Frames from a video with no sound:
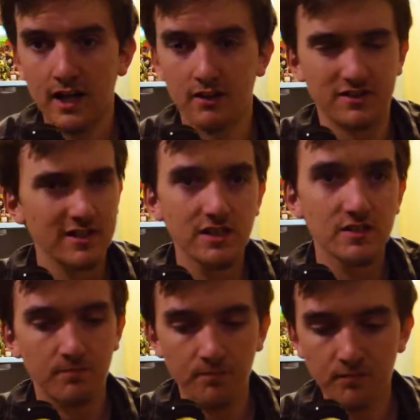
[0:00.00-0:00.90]
see
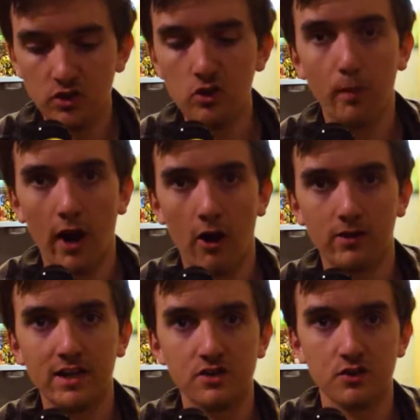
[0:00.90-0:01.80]
these new Power
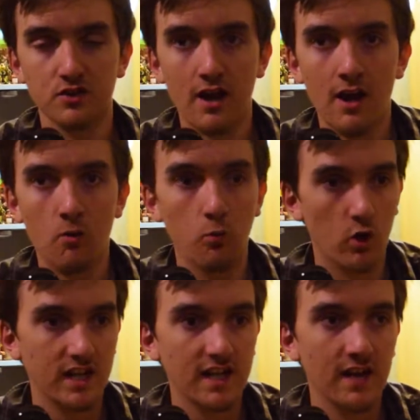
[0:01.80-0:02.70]
Rangers
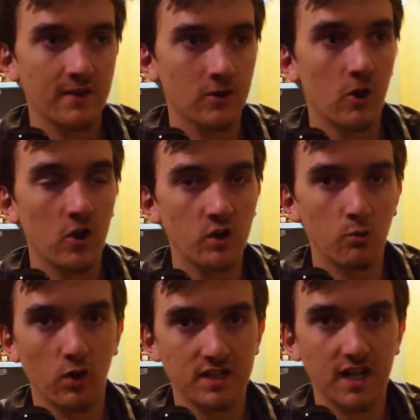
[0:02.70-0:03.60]
working together, learning to
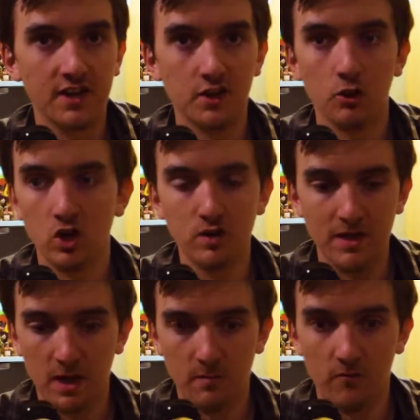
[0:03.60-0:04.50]
work together, learning to
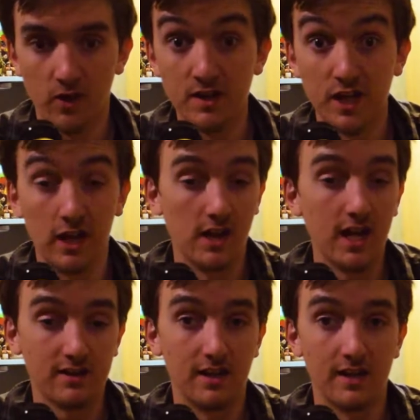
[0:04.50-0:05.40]
become friends. I
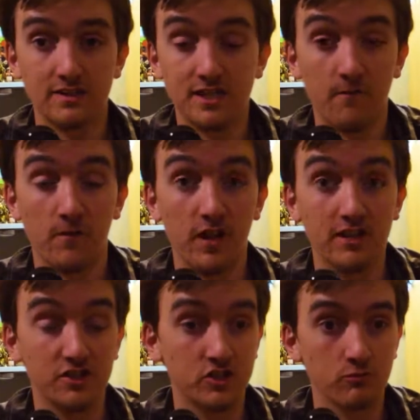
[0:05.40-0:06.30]
liked it. That's definitely
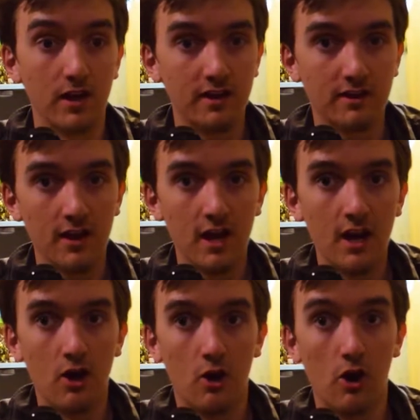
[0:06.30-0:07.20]
the strength,
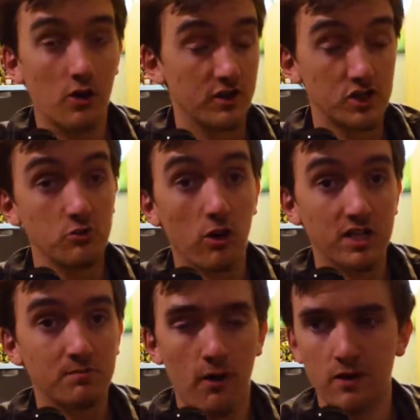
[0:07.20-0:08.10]
or the
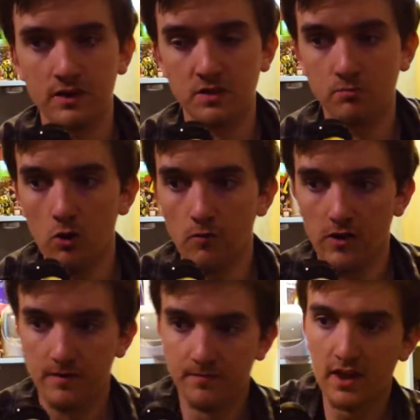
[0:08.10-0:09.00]
strongest part of this movie.